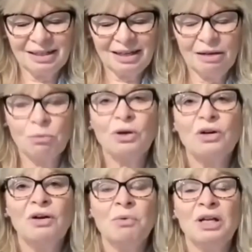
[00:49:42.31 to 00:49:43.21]
and work
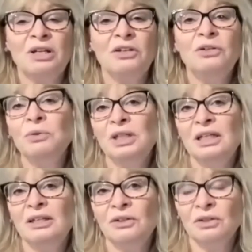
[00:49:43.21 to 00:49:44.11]
on what you
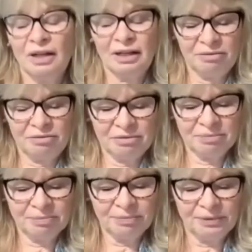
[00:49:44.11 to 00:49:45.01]
need in your life.
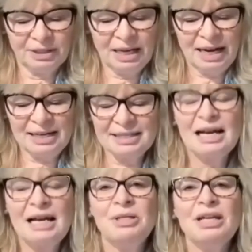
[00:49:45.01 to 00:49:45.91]
It's
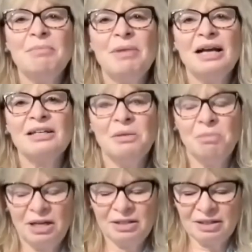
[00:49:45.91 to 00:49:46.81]
time to get back to the
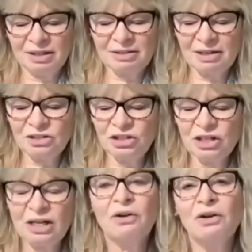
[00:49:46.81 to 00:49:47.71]
basics and
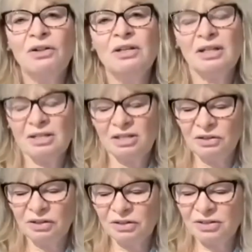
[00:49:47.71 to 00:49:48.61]
shut out all the
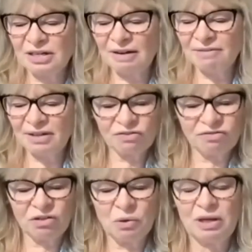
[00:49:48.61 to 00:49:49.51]
exterior stuff
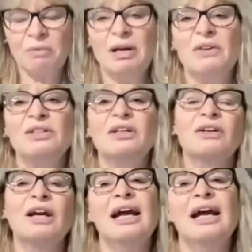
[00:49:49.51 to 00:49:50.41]
that's floating around in
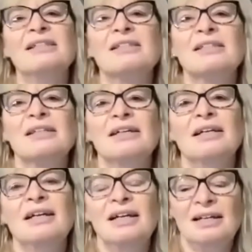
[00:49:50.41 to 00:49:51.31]
our heads
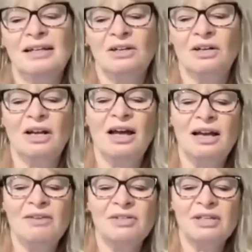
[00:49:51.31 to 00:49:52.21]
and in our
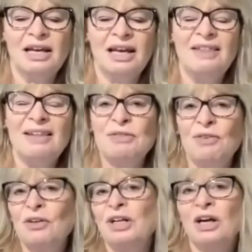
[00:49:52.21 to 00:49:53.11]
lives. And that's
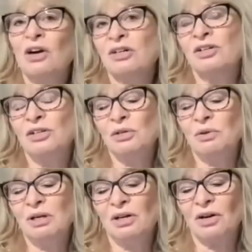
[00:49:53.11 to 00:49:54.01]
very hard to
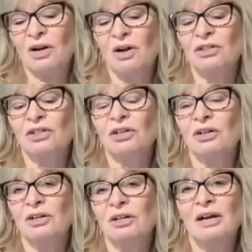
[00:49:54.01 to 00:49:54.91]
do in our
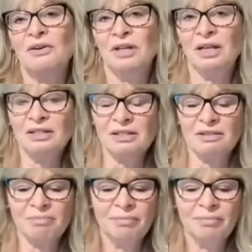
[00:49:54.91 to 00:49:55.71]
culture nowadays